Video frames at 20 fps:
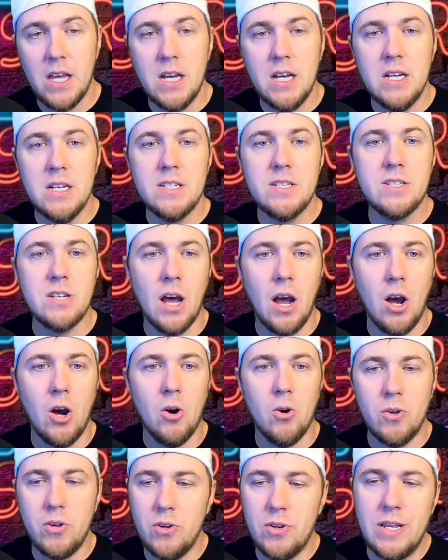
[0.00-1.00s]

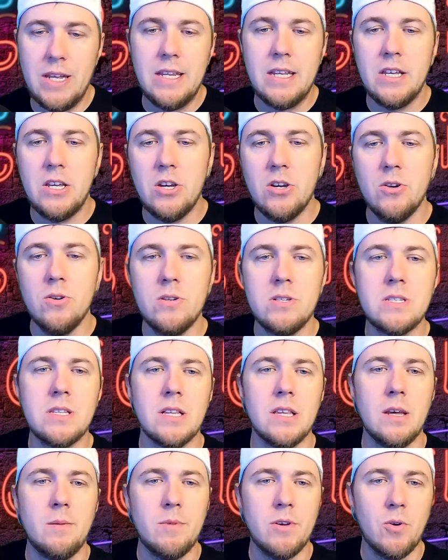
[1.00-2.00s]
So you need to use the
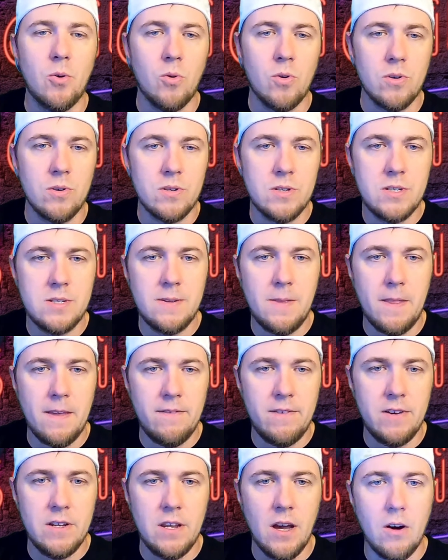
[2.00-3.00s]
limit orders.
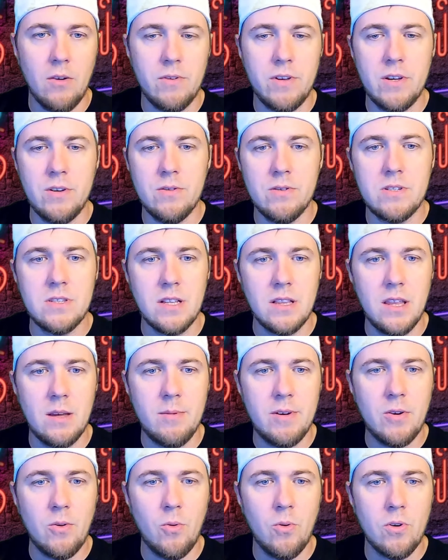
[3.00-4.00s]
If you don't use the
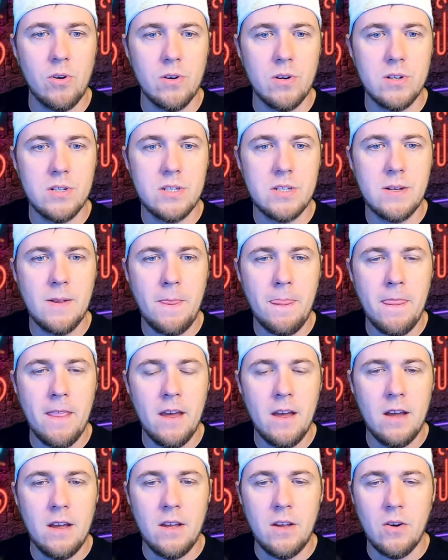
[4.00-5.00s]
limit orders,
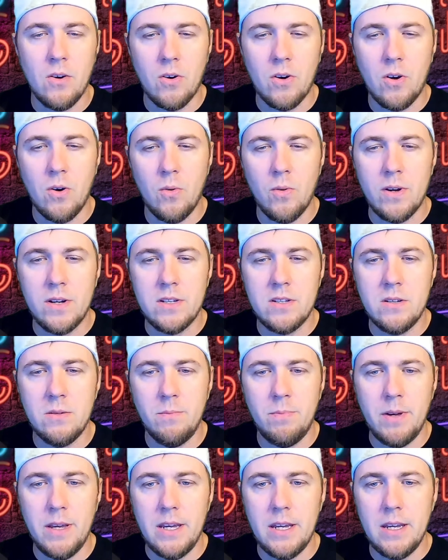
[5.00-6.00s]
you're going to
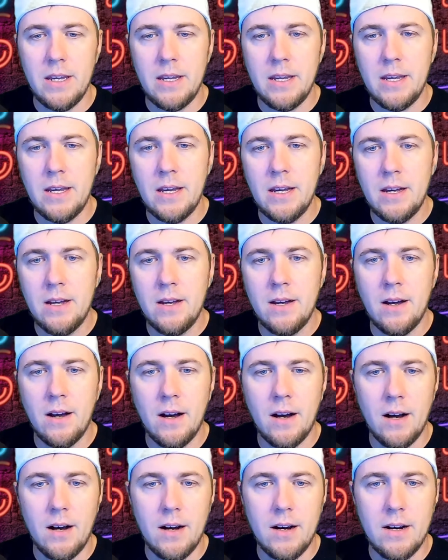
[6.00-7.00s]
be
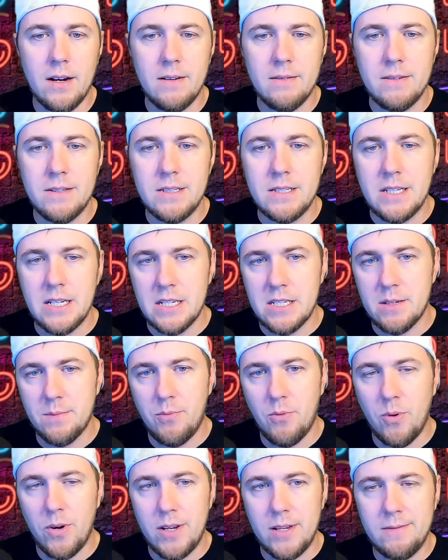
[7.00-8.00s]
uh
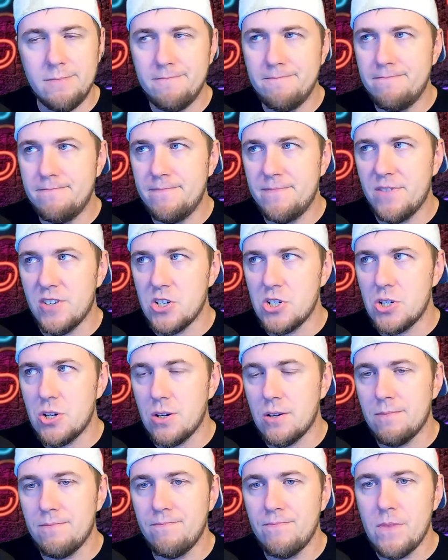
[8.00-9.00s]
disappointed for
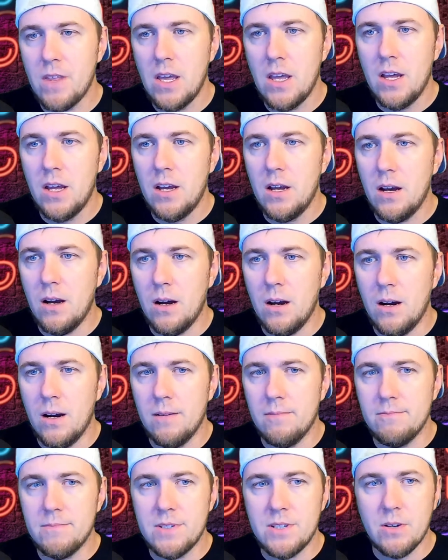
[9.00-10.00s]
sure.
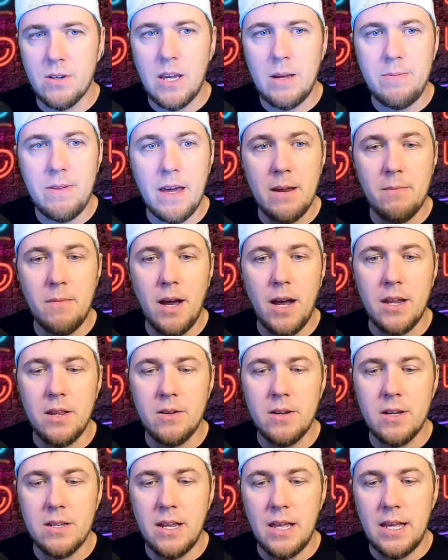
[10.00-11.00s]
Um so keep that in mind.
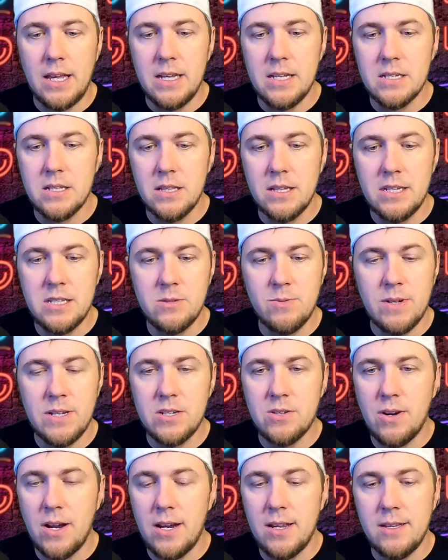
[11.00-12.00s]
You can easily swing
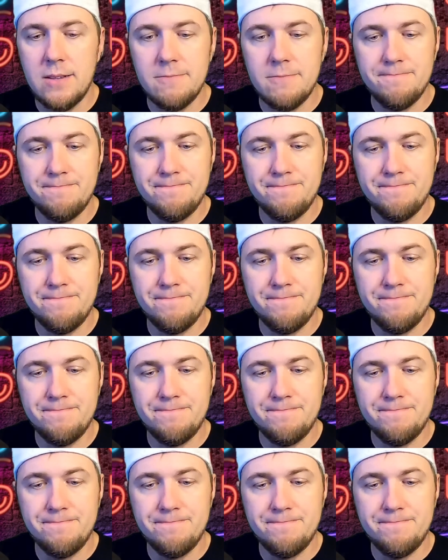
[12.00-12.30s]
trade it,